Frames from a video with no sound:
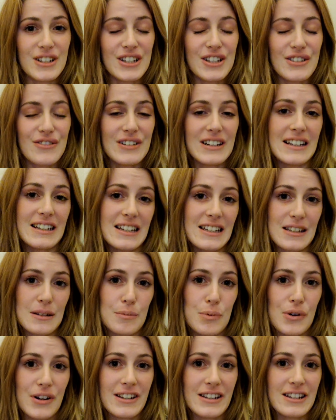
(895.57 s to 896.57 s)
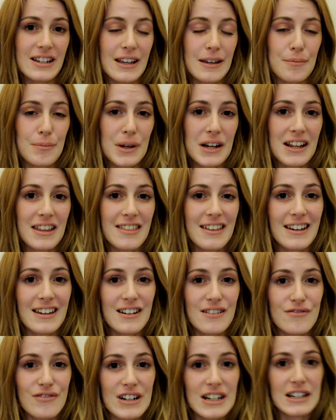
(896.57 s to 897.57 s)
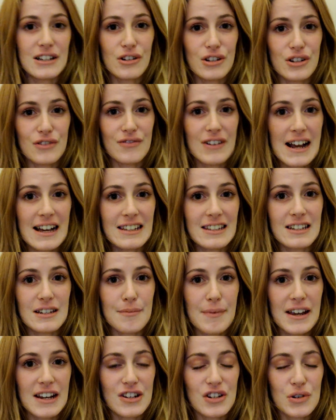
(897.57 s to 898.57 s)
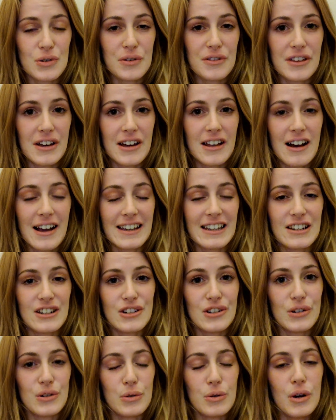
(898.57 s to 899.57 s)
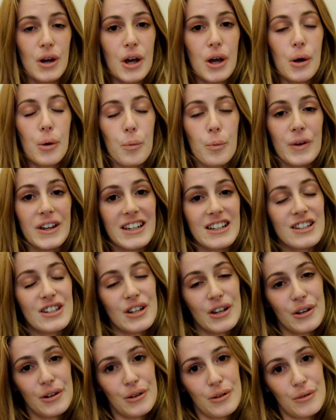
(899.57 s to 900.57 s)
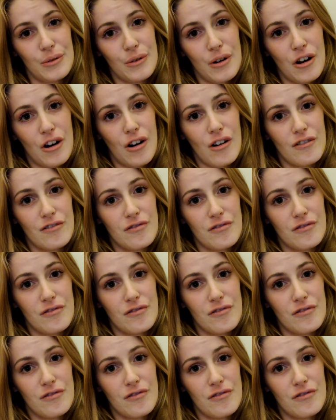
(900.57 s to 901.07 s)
which is really disappointing. But I think I've really got to rest to make sure that I can do week 2